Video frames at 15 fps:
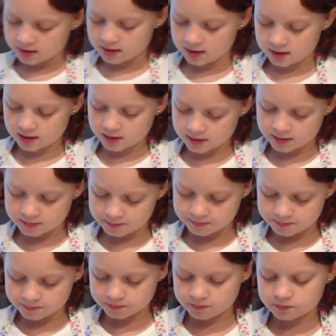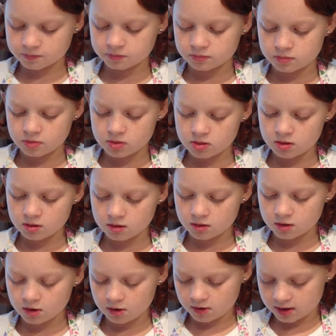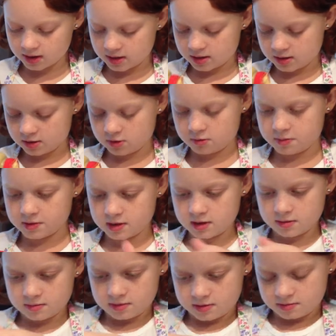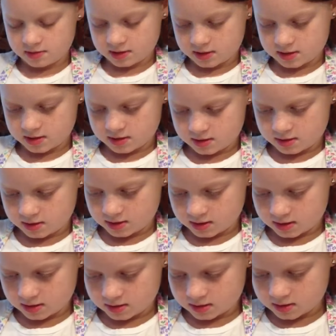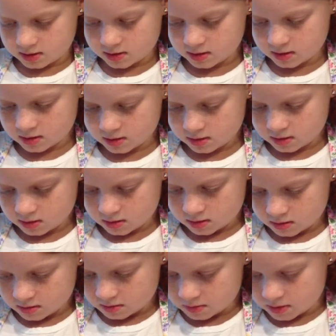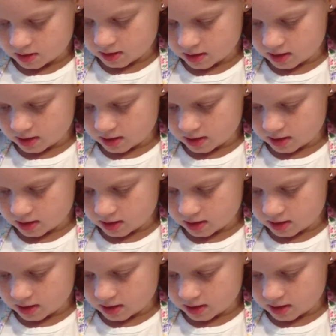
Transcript: And go ahead and open up the mustard and put it